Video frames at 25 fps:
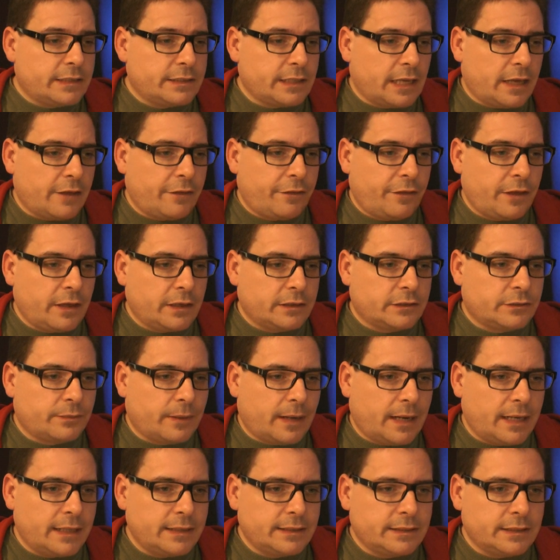that I think
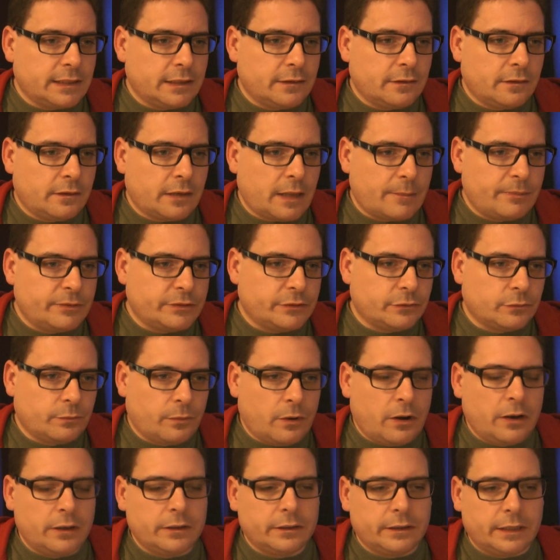twice in episode
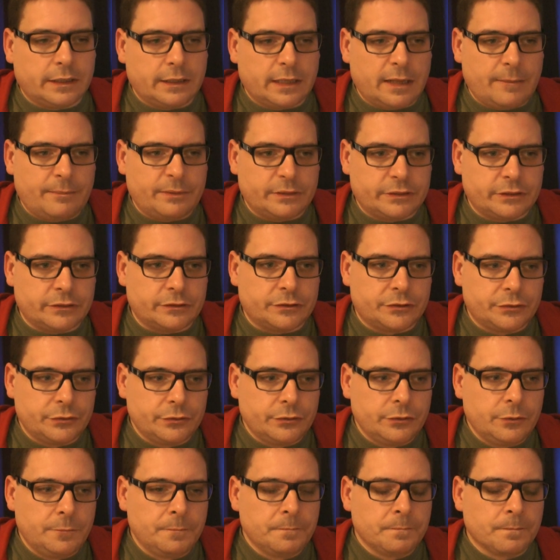1 and episode
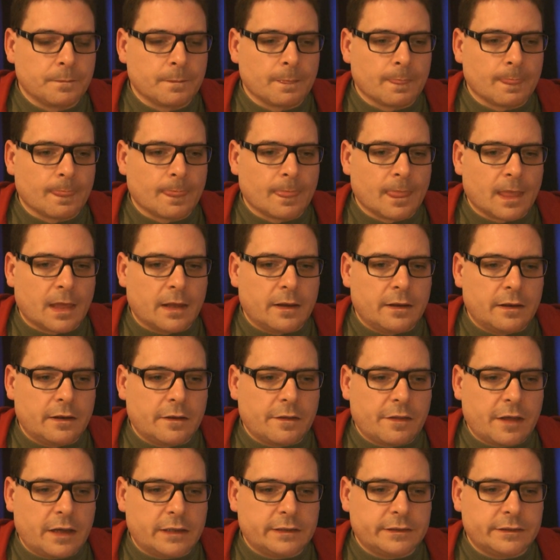2,
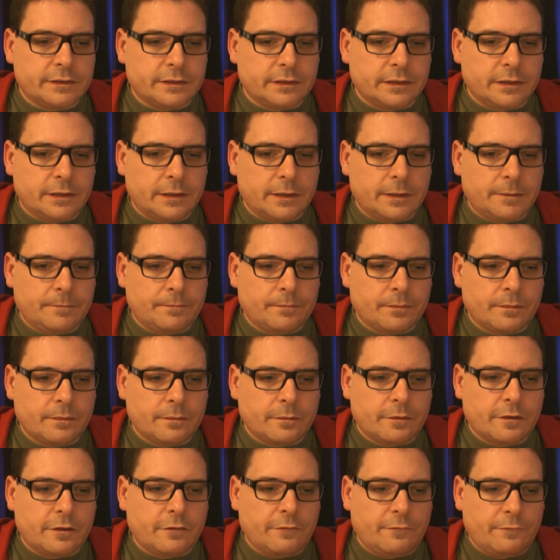that
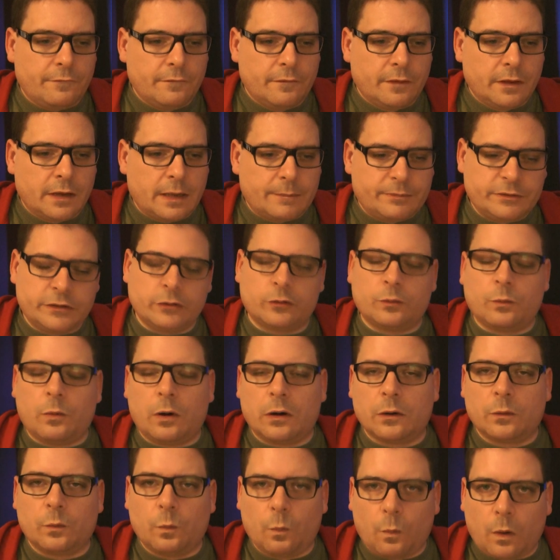the episode
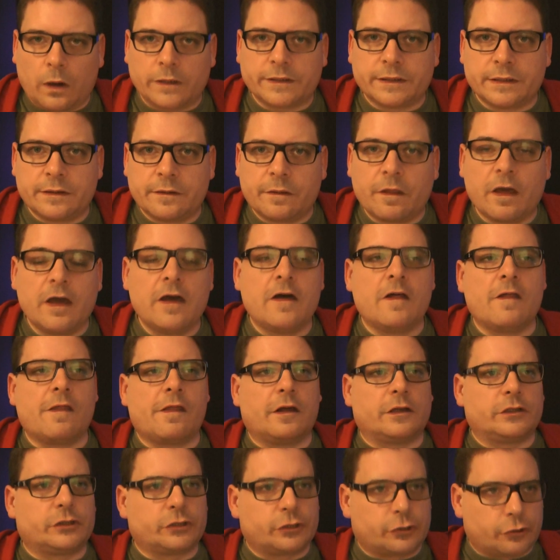1 wasn't
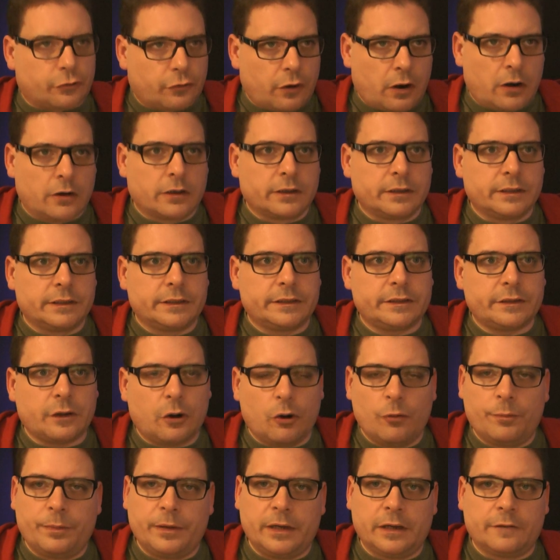the
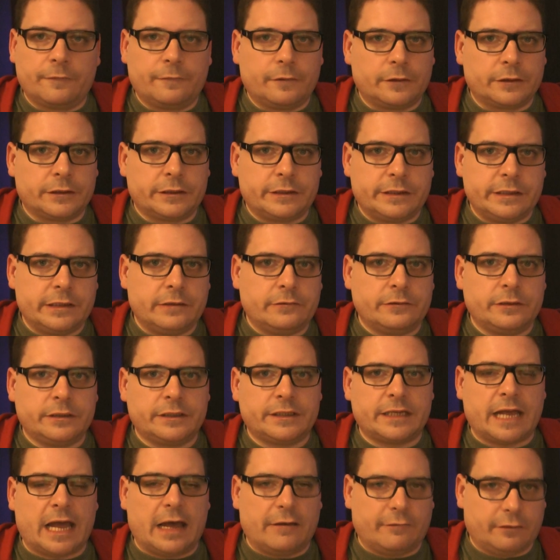strongest opening for a
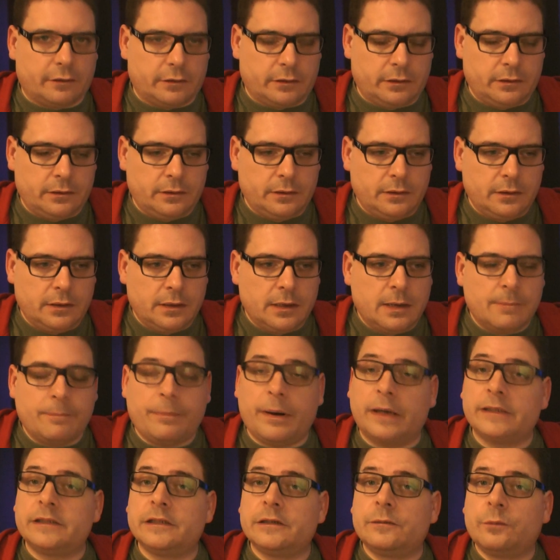series ever,
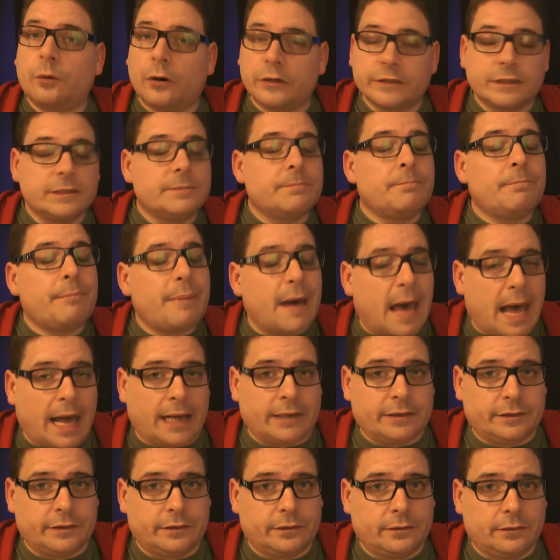but it wasn't
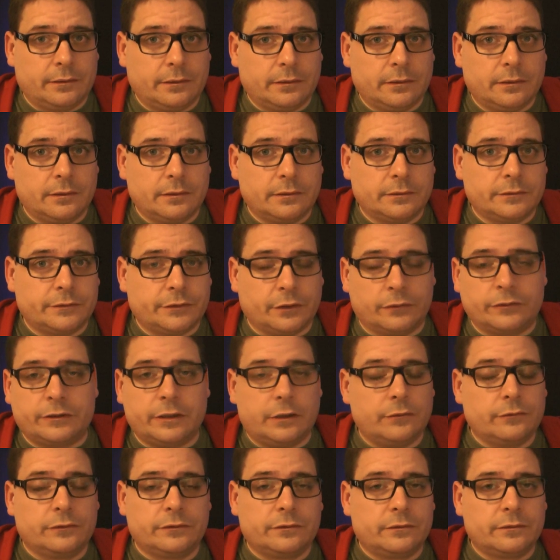bad. So
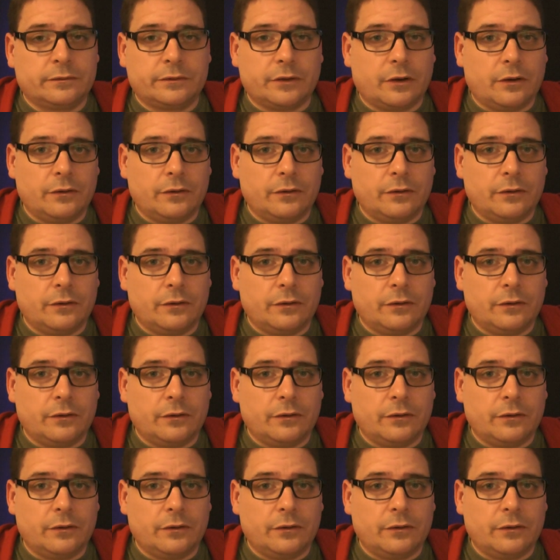don't